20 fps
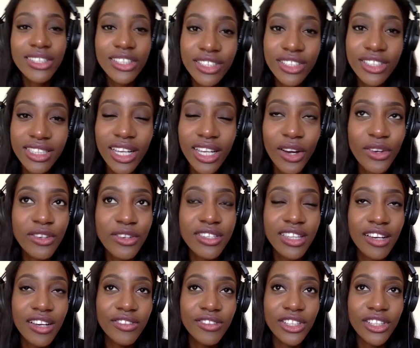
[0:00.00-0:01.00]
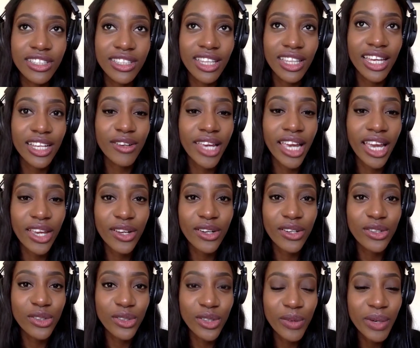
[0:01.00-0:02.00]
used to tell you stuff just to like get you
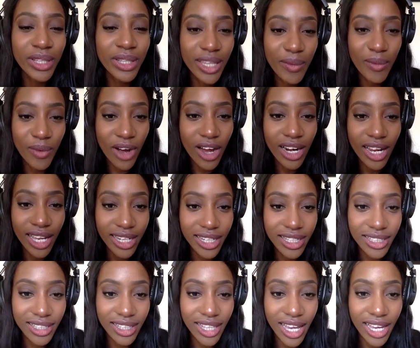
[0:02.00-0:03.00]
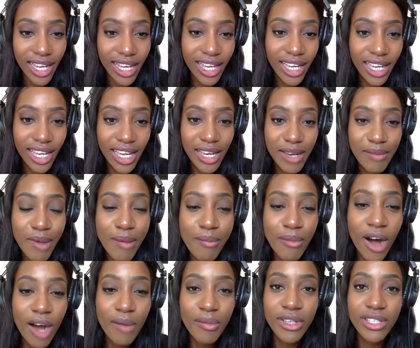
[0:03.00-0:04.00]
to do what they wanted. Like my
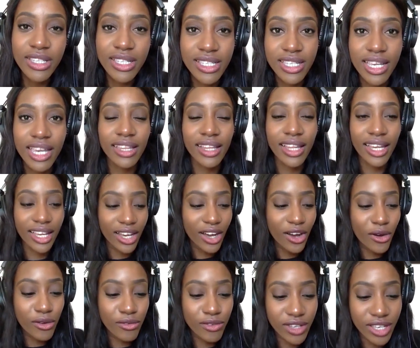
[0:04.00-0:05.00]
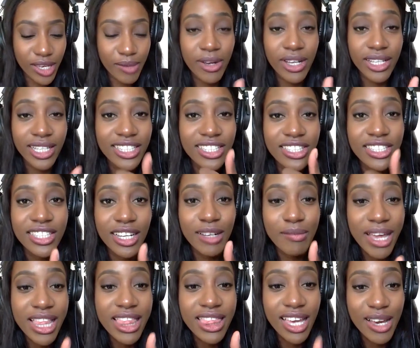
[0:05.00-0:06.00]
mom used to say like, oh, if you keep, cause I used to
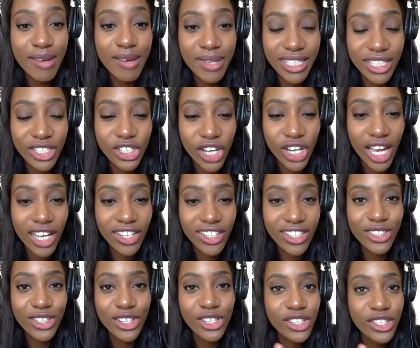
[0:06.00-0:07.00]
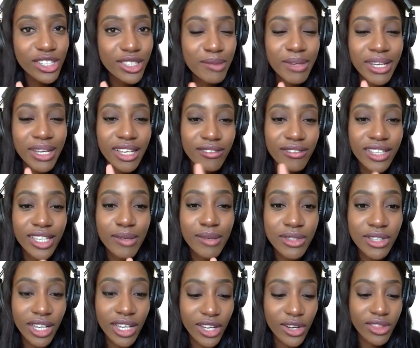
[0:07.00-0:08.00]
suck my thumb as a child. So she's yeah. like, if you keep
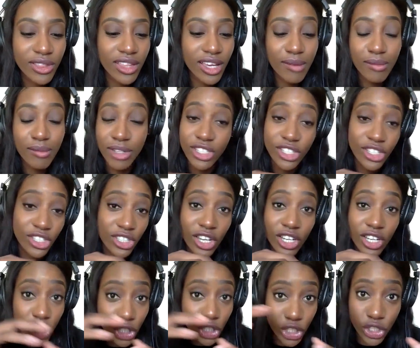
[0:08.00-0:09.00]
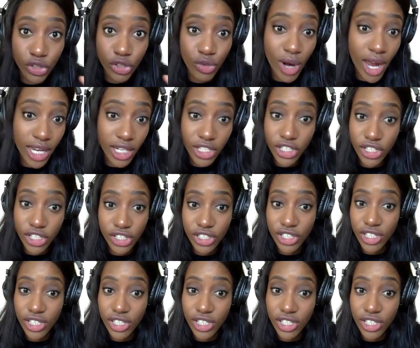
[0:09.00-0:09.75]
sucking your thumb, it's just going to stretch.